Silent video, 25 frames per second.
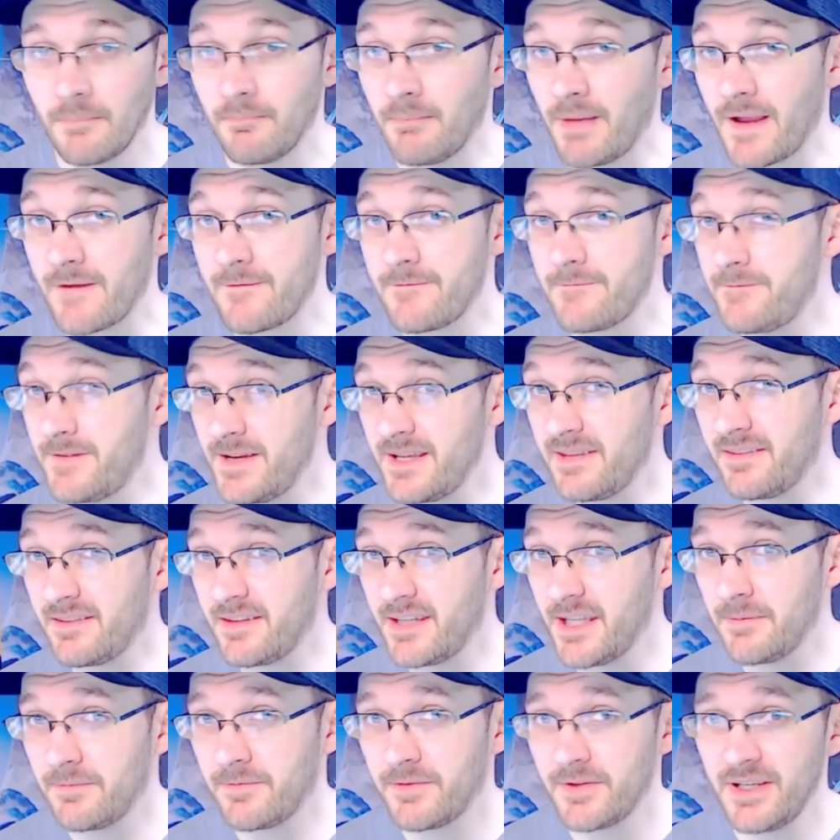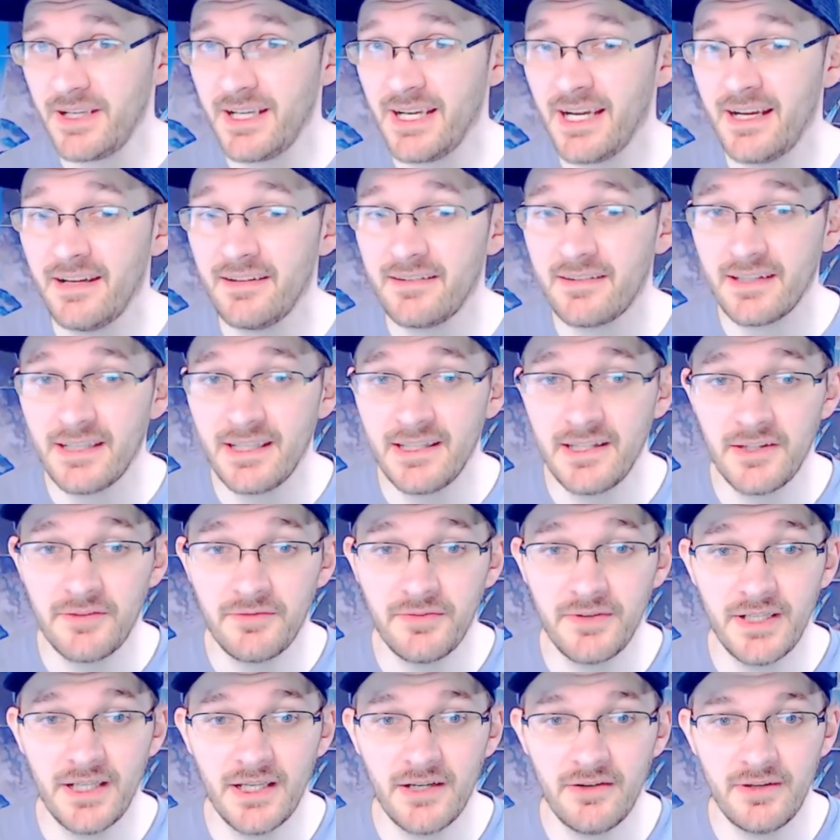My fifth tip for you guys in this
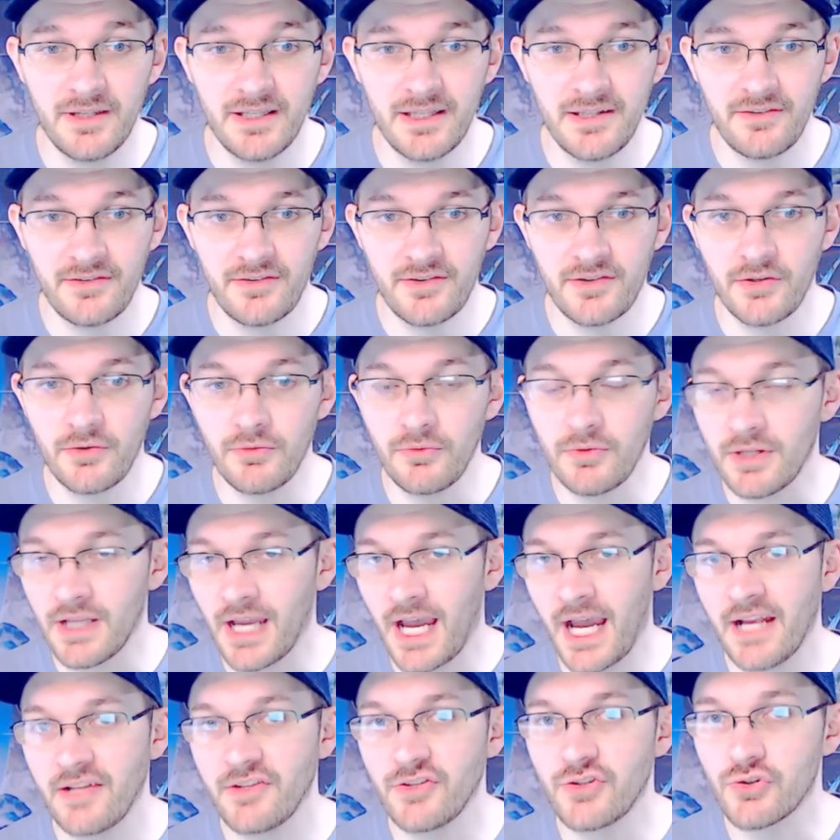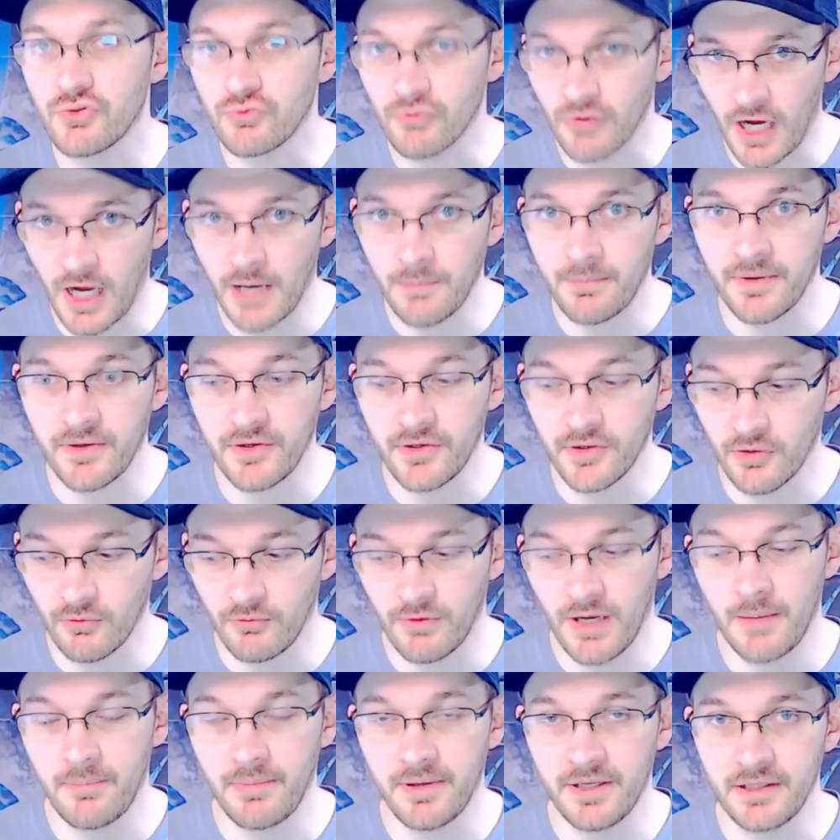video is to not drop your
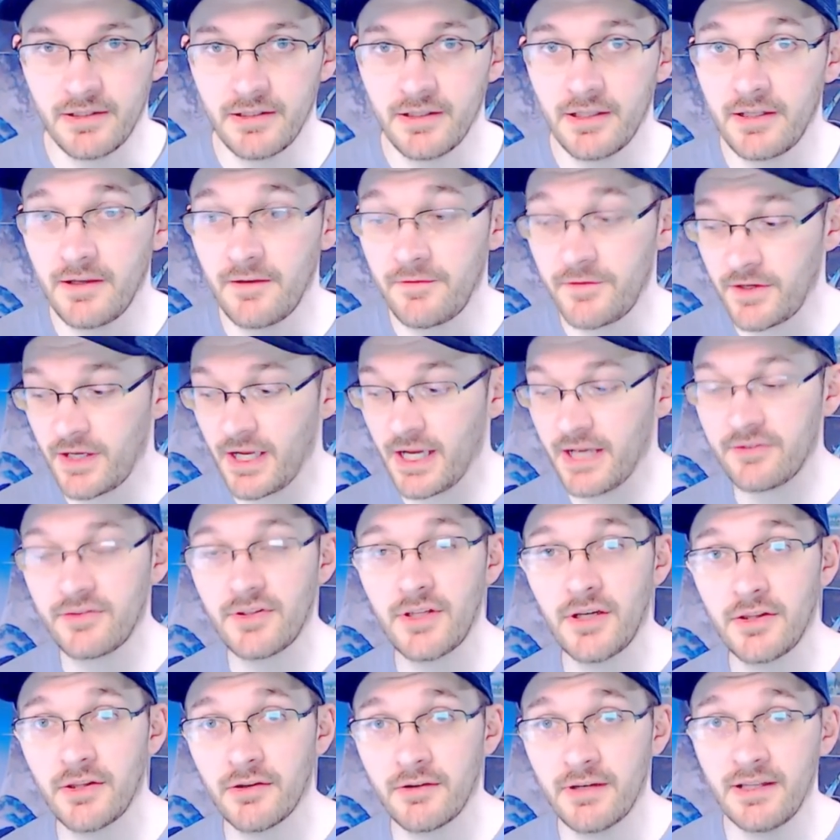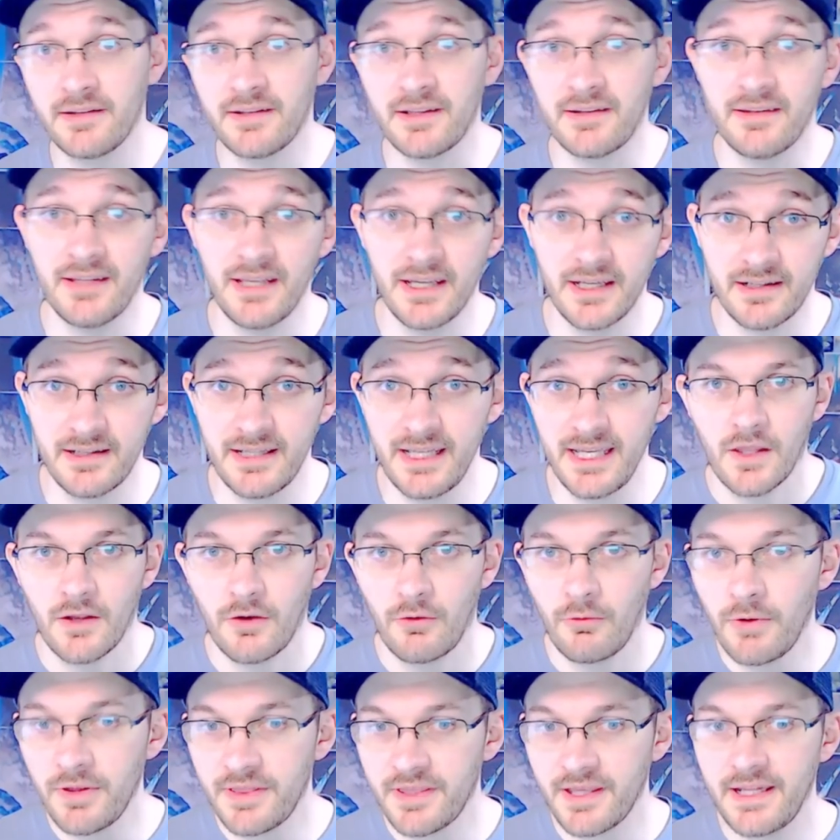weapon. If you guys know, there is a technique
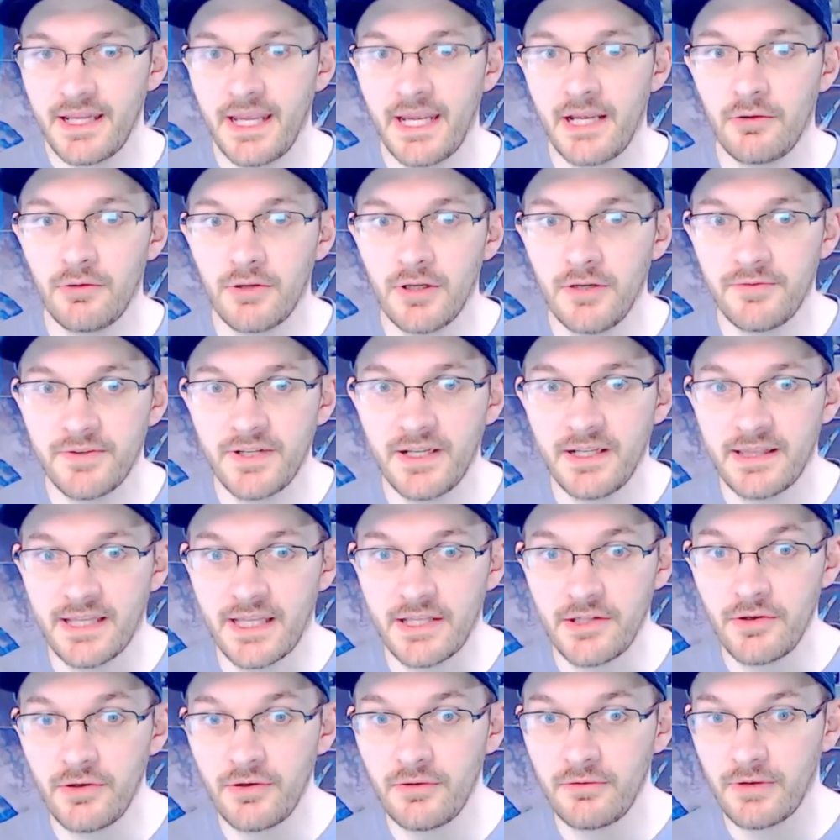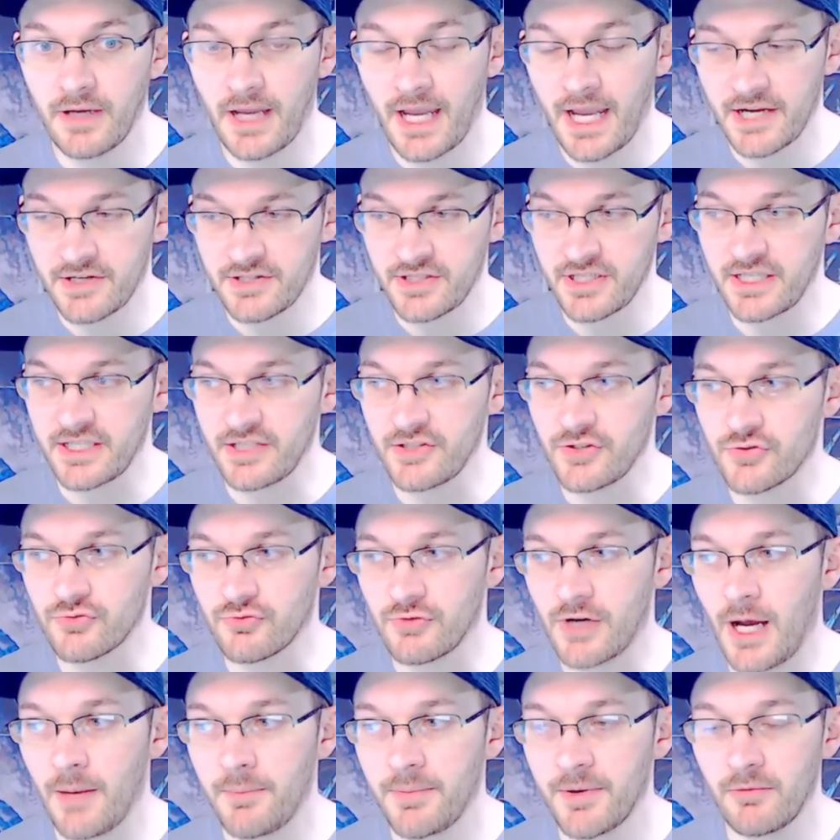within Halo Infinite that you actually can
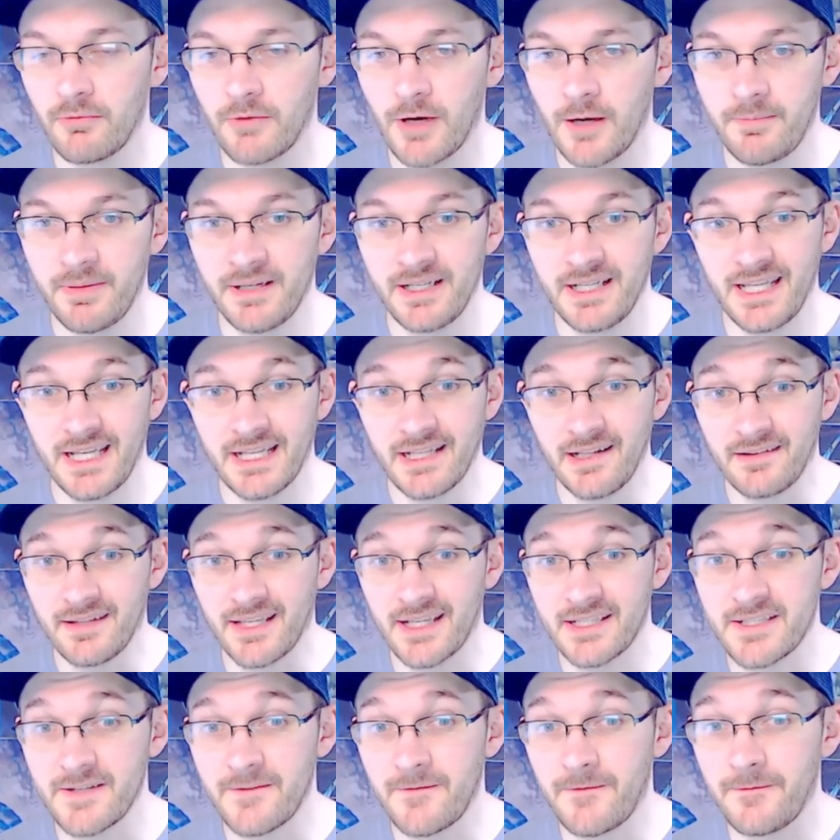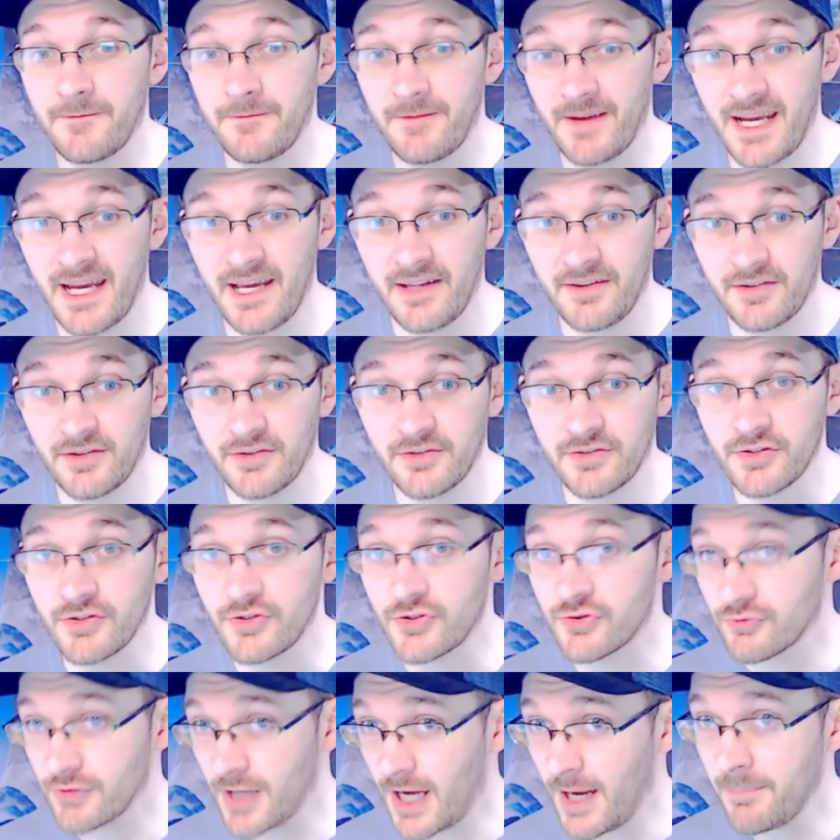drop your weapon, and it's actually faster to
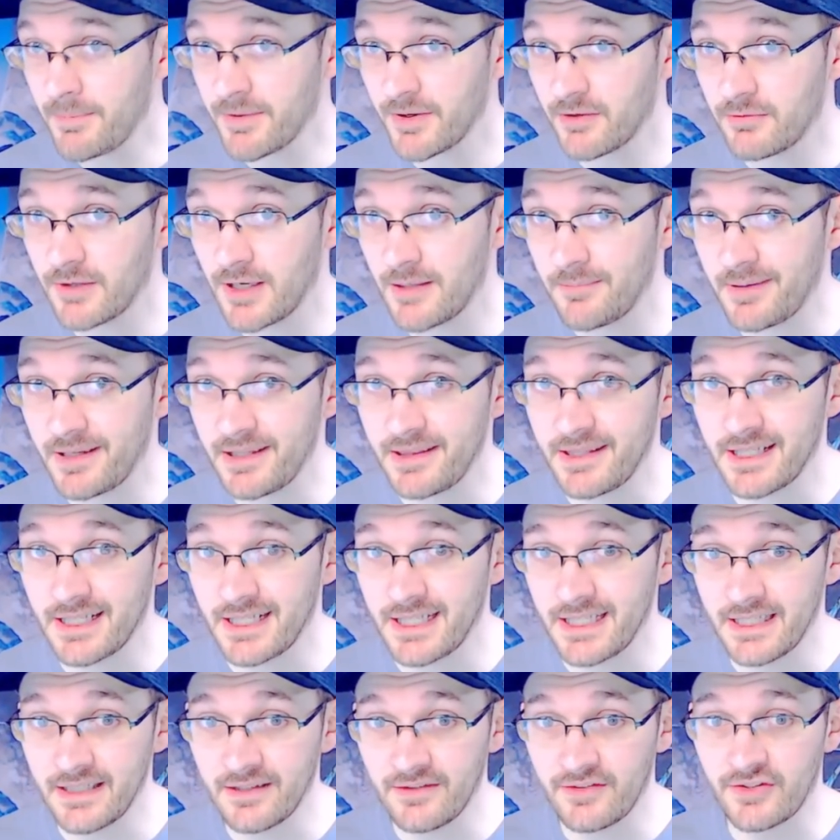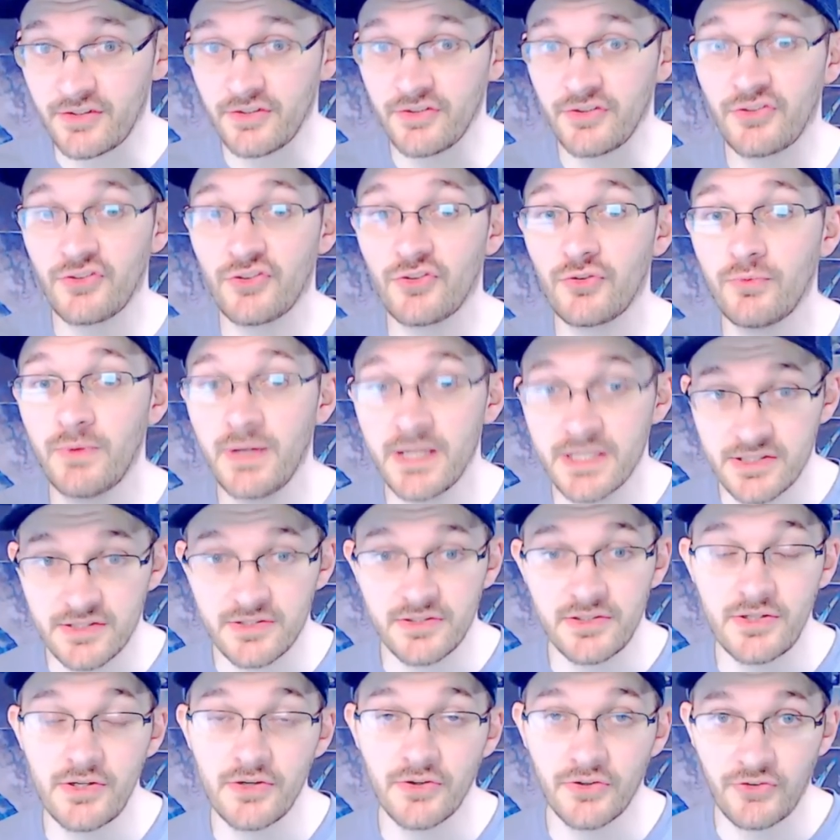drop your weapon than it is to switch
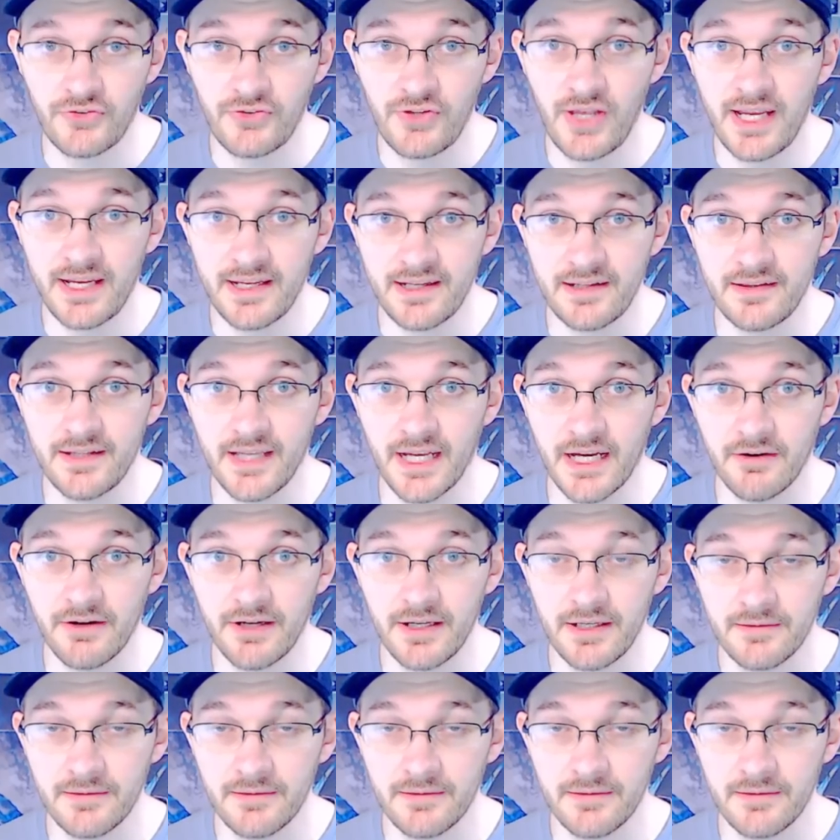to your secondary.